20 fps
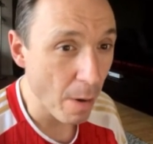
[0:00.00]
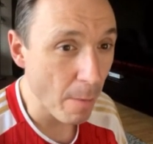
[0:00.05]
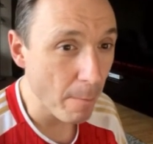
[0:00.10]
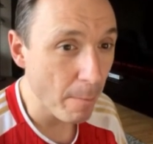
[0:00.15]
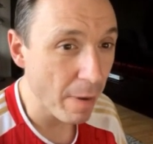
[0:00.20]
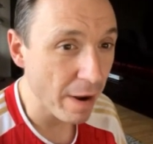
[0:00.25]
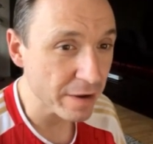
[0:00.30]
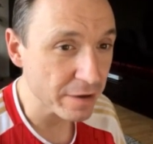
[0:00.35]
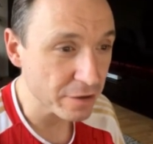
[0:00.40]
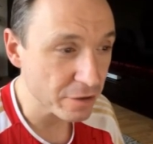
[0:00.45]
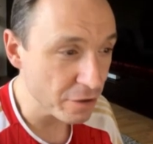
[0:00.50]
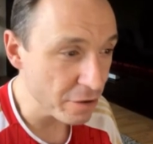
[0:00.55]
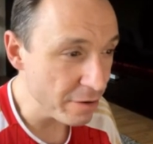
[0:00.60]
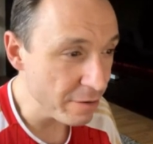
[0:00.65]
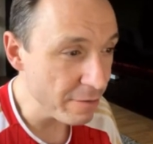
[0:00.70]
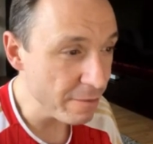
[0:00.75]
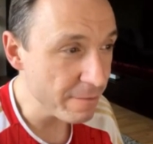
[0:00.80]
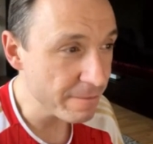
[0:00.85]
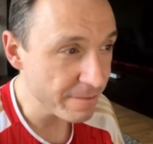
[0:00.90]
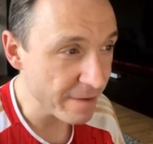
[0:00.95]
But I
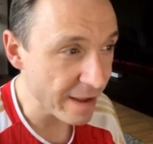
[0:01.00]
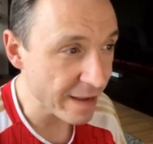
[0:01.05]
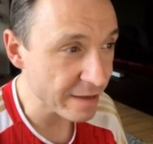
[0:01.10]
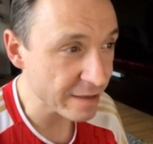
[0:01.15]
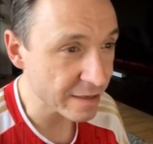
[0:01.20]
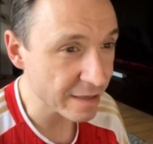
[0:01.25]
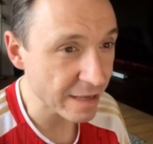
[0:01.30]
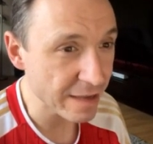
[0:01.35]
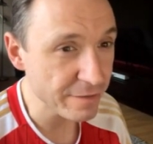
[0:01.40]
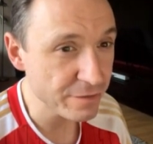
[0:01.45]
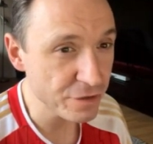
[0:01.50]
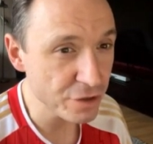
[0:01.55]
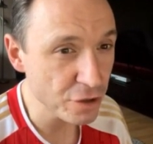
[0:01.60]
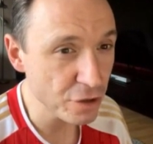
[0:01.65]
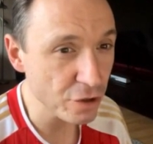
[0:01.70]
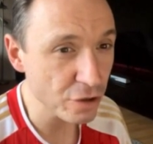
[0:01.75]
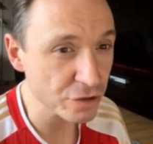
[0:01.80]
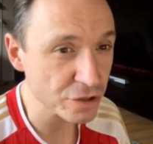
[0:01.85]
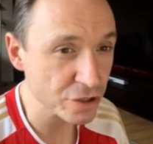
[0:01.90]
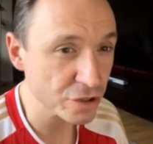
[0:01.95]
do think if
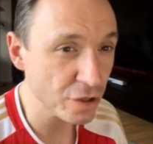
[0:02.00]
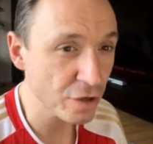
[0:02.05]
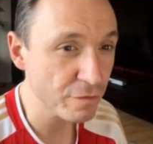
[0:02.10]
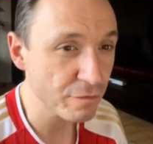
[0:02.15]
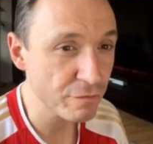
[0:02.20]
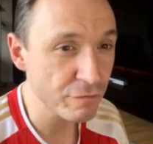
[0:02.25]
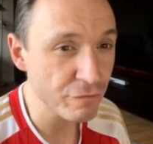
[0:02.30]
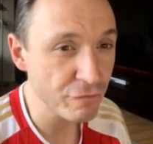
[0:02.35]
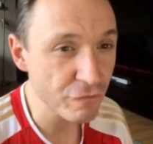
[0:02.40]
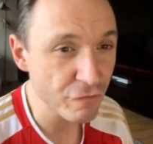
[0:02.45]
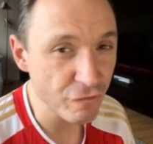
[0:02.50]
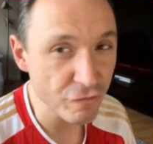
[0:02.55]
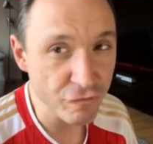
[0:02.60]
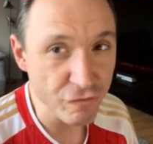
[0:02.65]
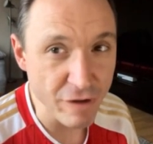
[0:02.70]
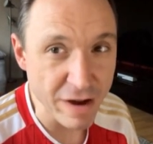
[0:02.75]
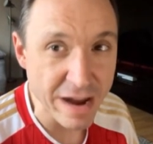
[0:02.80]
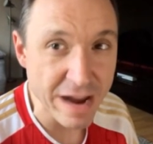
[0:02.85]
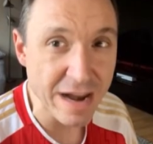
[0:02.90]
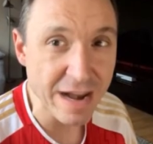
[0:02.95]
you're sort of
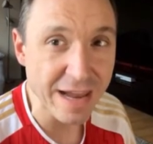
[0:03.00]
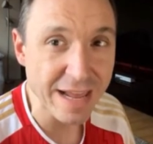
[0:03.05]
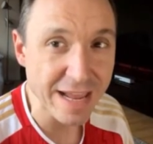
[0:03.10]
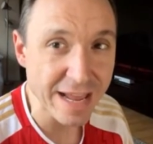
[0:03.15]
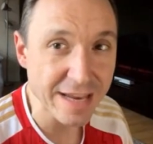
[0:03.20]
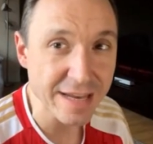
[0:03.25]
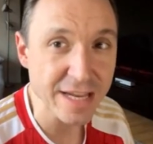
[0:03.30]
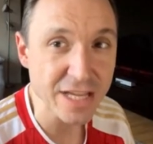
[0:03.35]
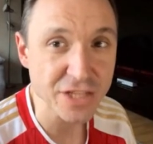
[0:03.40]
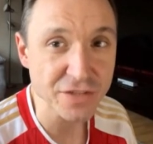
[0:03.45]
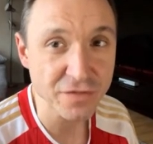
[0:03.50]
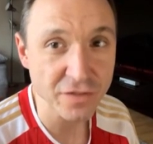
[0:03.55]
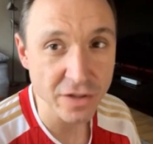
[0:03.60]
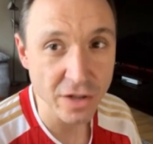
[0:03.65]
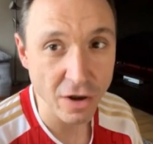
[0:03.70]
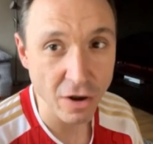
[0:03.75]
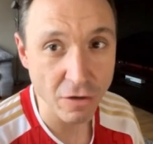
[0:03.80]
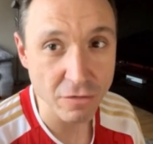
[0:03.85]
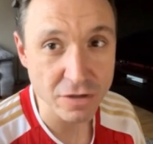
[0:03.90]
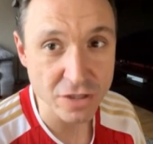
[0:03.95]
really in this for the
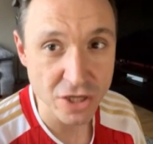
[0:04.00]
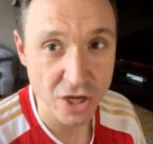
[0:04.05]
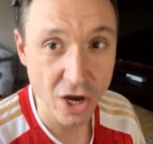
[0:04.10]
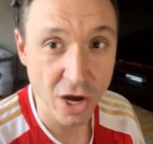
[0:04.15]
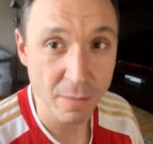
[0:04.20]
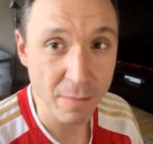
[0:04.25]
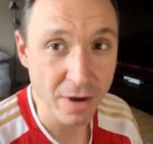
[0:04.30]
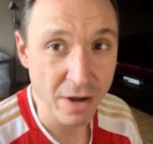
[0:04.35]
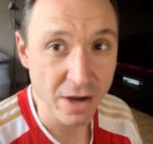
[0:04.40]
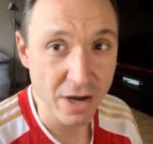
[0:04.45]
long term,